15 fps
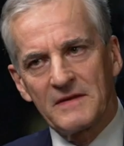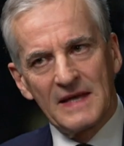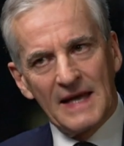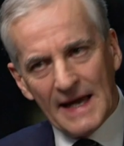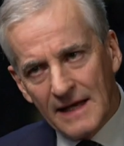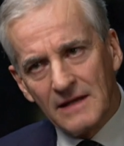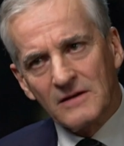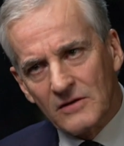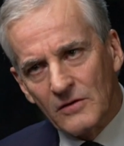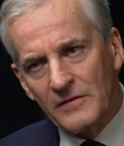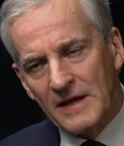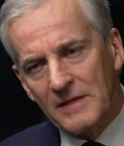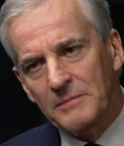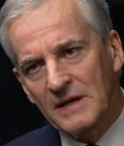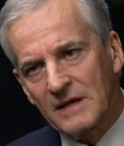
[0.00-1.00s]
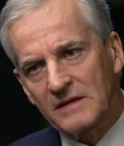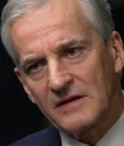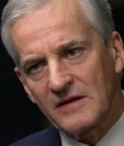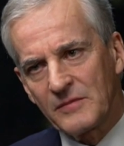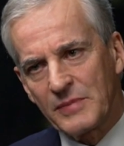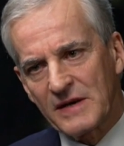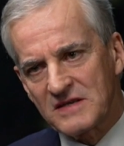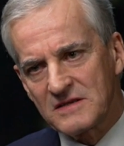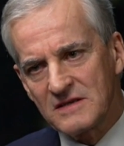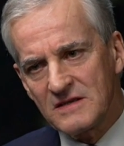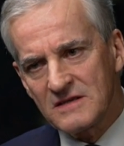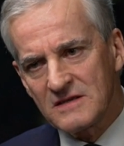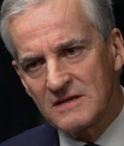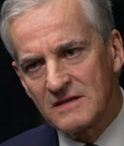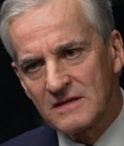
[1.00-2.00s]
The end of that military
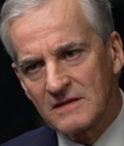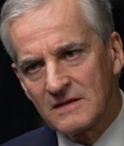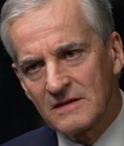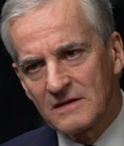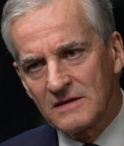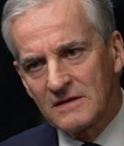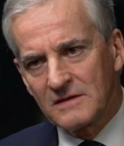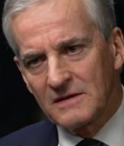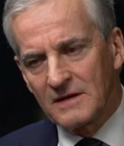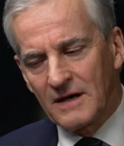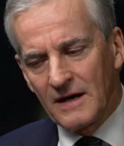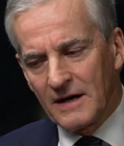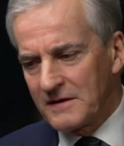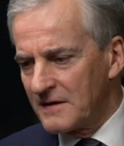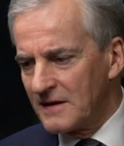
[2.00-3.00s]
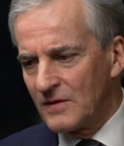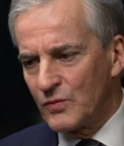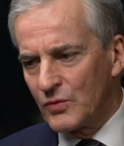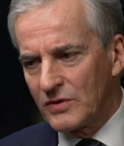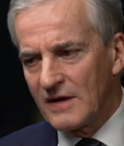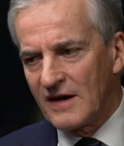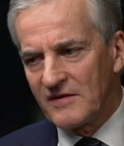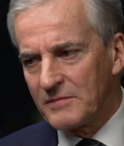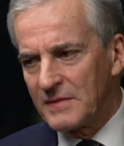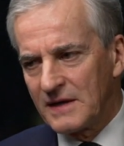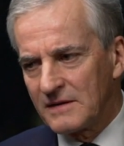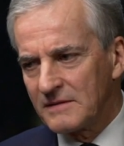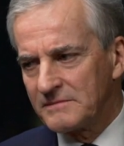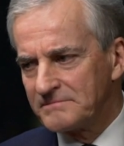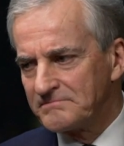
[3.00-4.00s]
presence I think would have
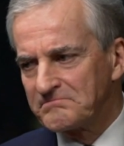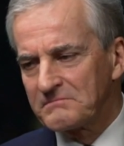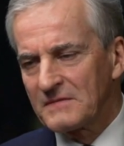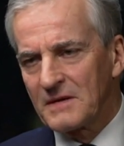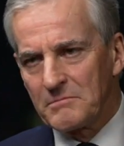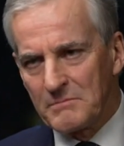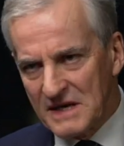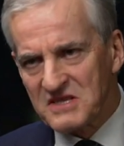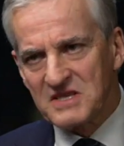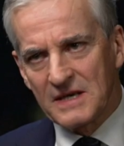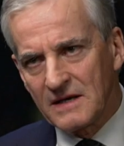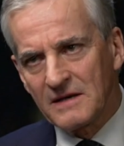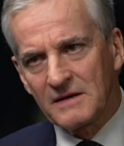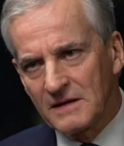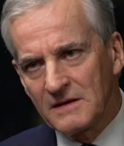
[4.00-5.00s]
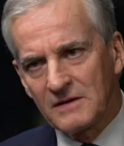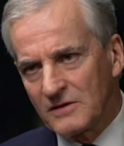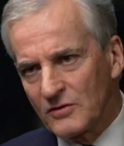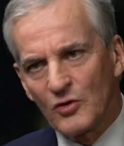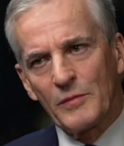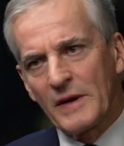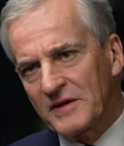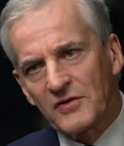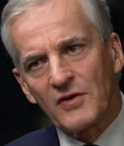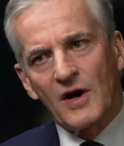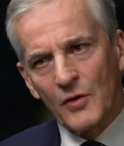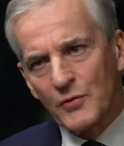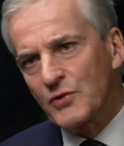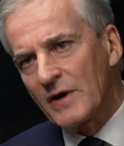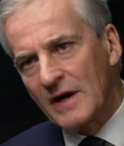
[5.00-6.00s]
been messy no matter
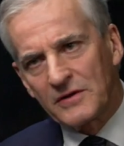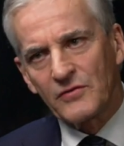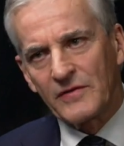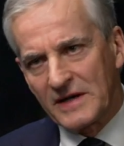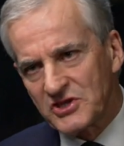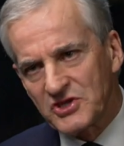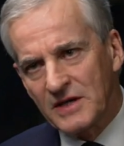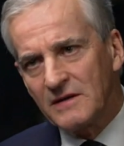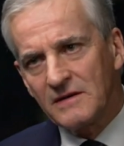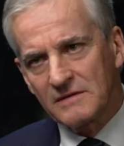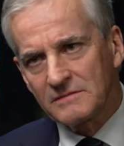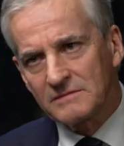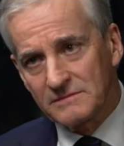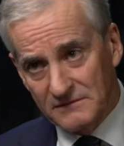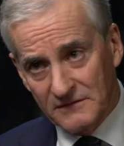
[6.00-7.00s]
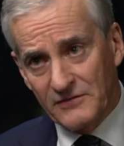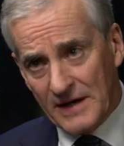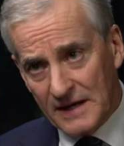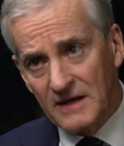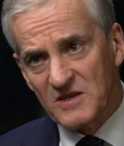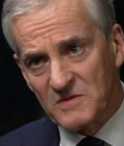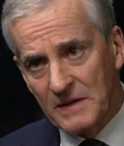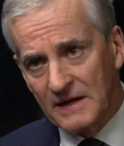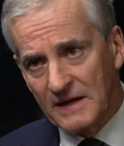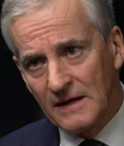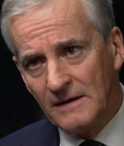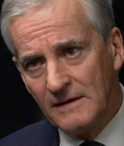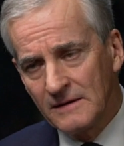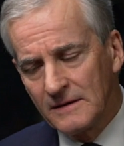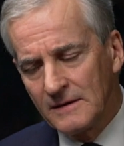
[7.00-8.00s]
how you had arranged it, frankly
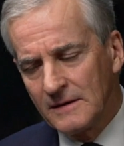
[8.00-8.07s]
speaking.